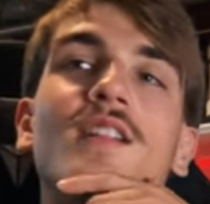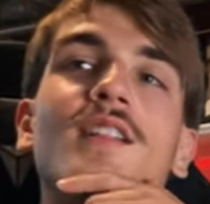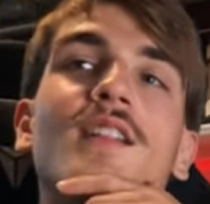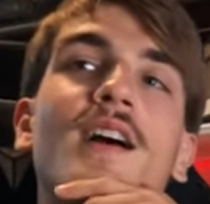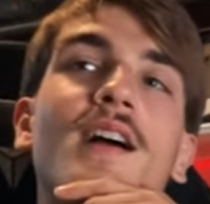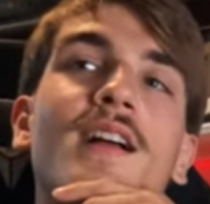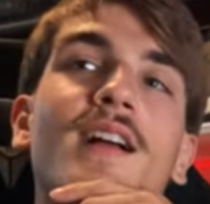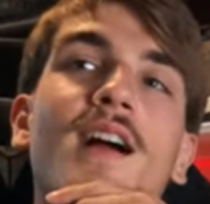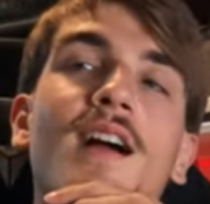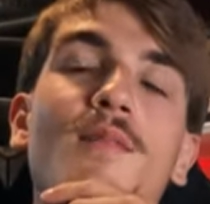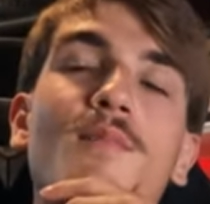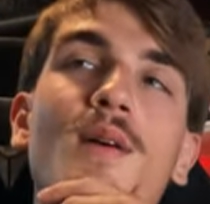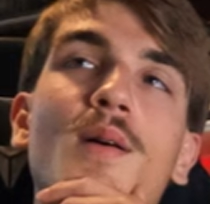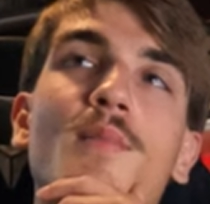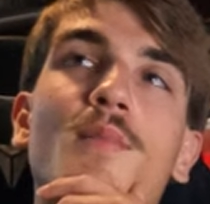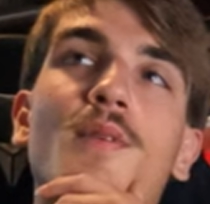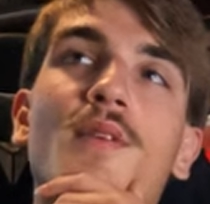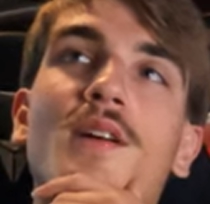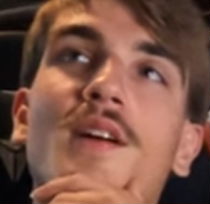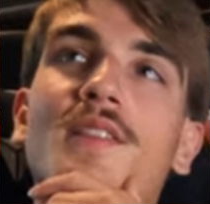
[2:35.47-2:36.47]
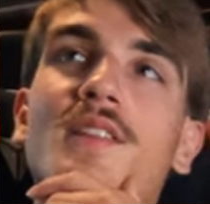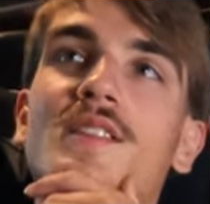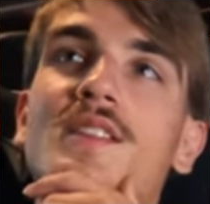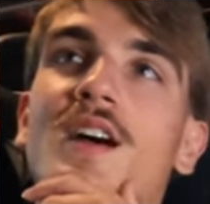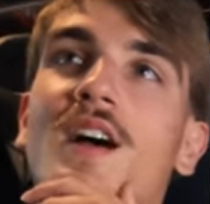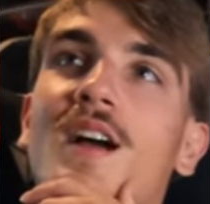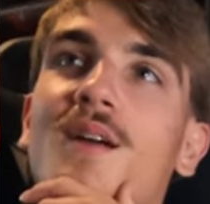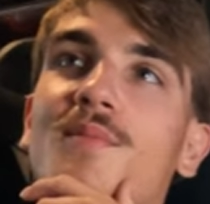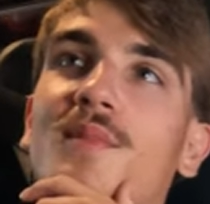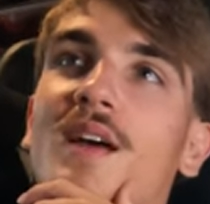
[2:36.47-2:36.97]
like I remember at the
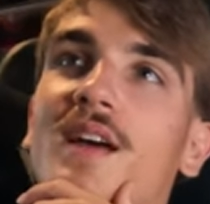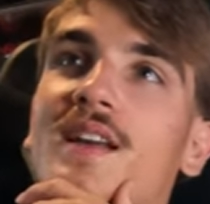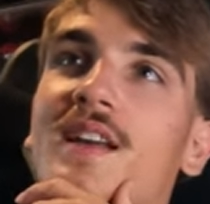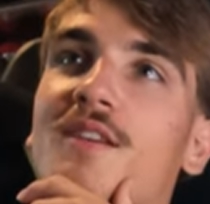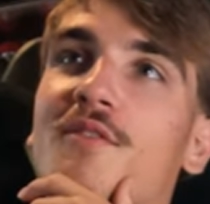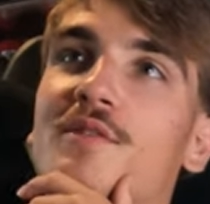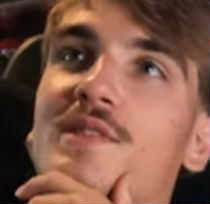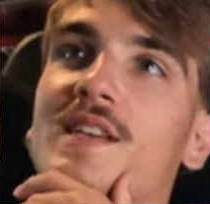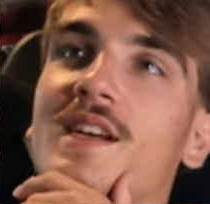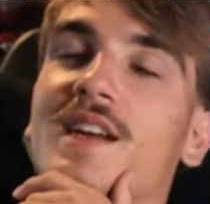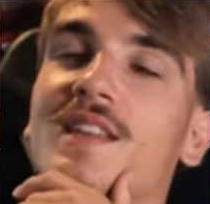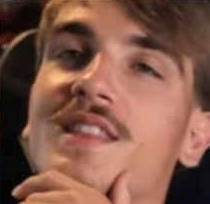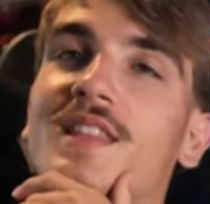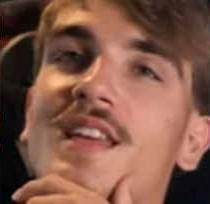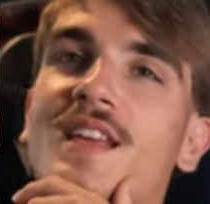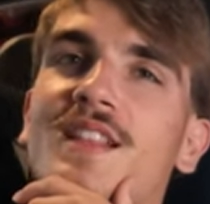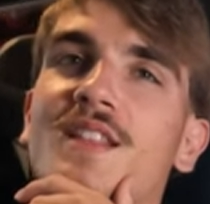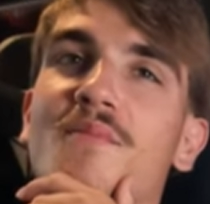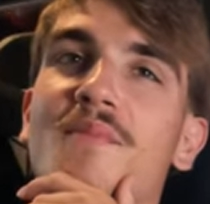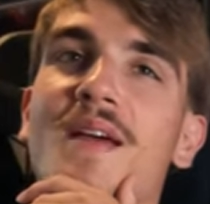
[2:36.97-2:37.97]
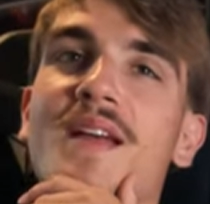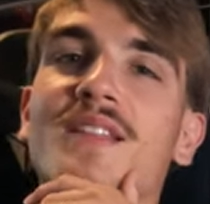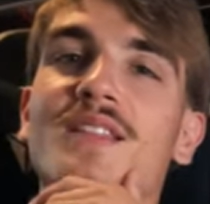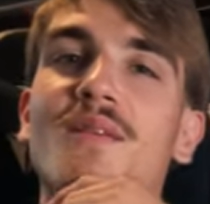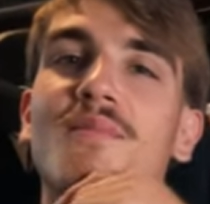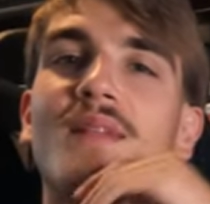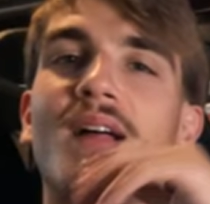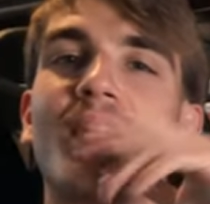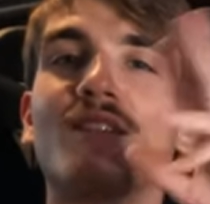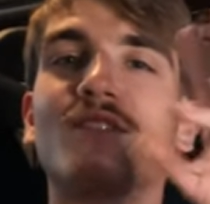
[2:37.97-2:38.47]
time, like it was like a thing to make
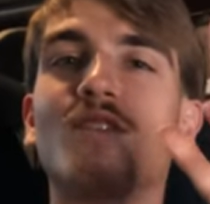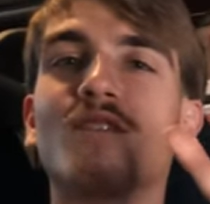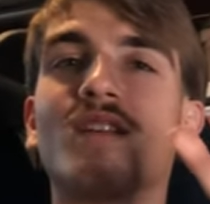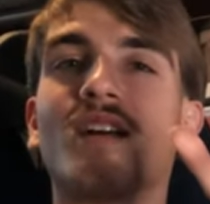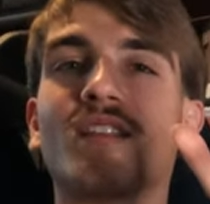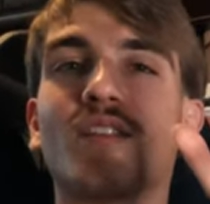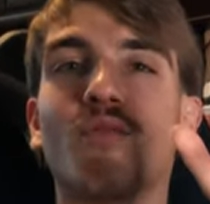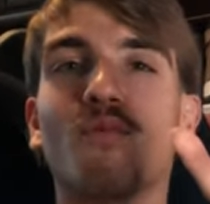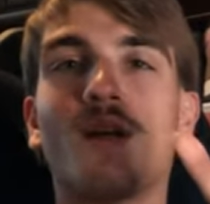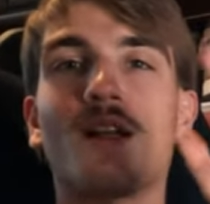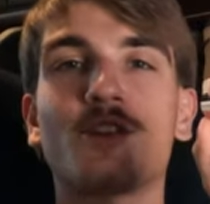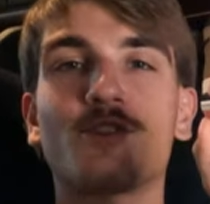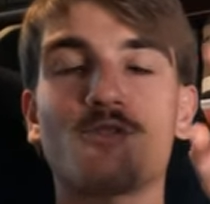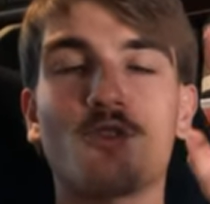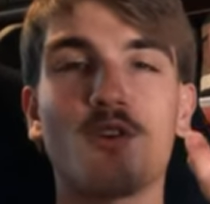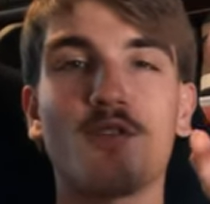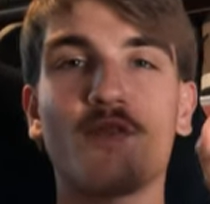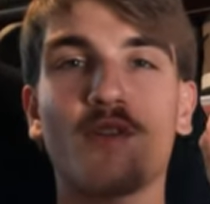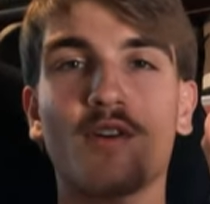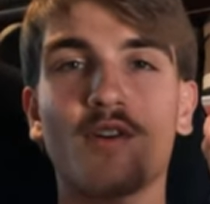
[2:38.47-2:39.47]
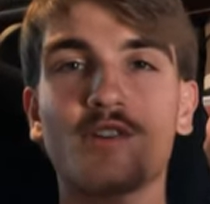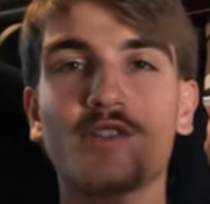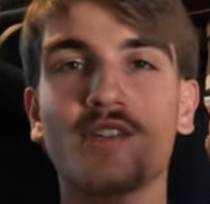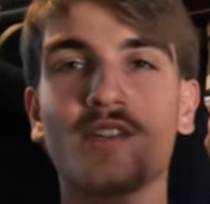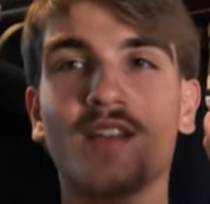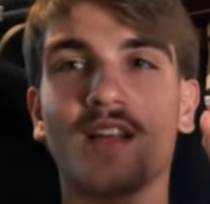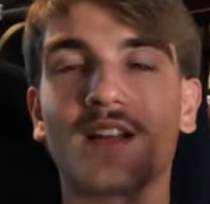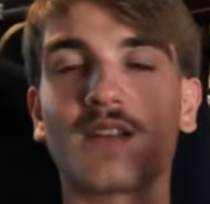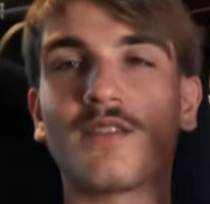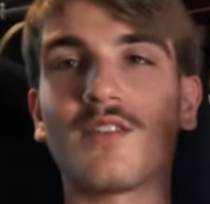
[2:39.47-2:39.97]
them like look like the retro
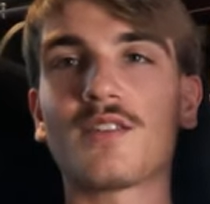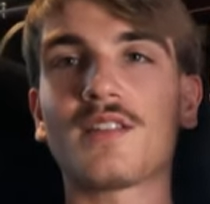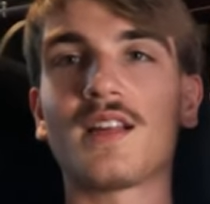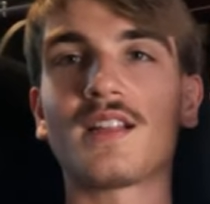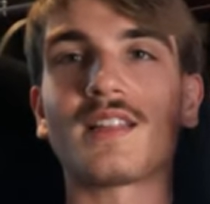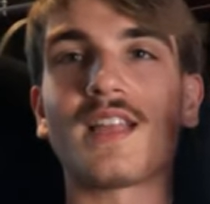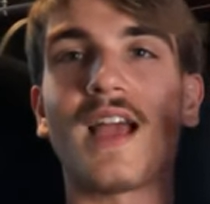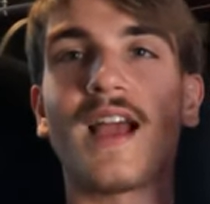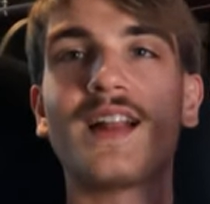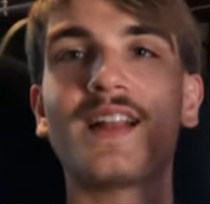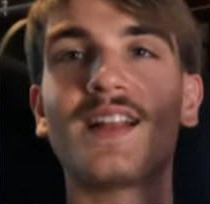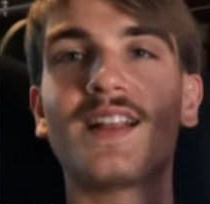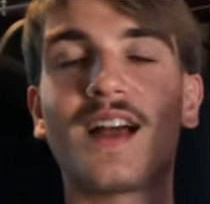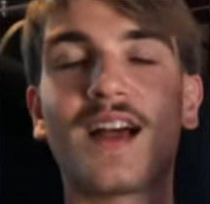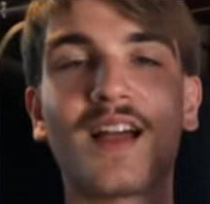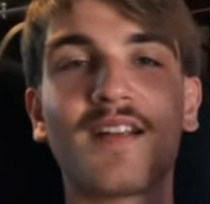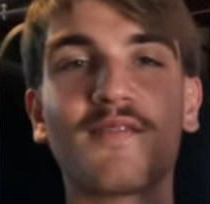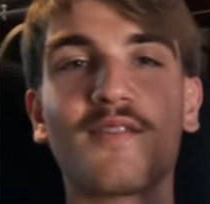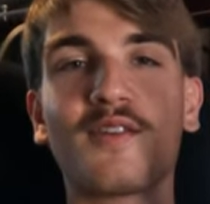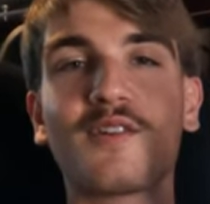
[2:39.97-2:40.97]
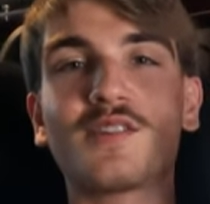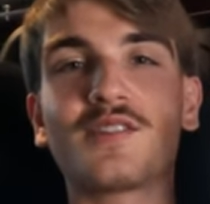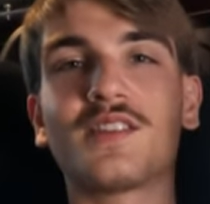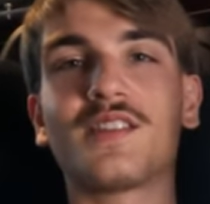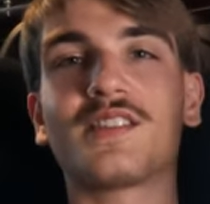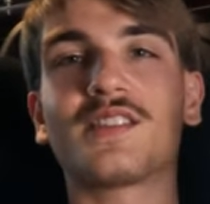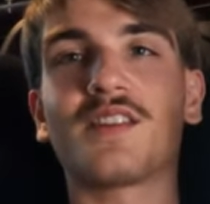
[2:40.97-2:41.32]
version, like look like the '89 version.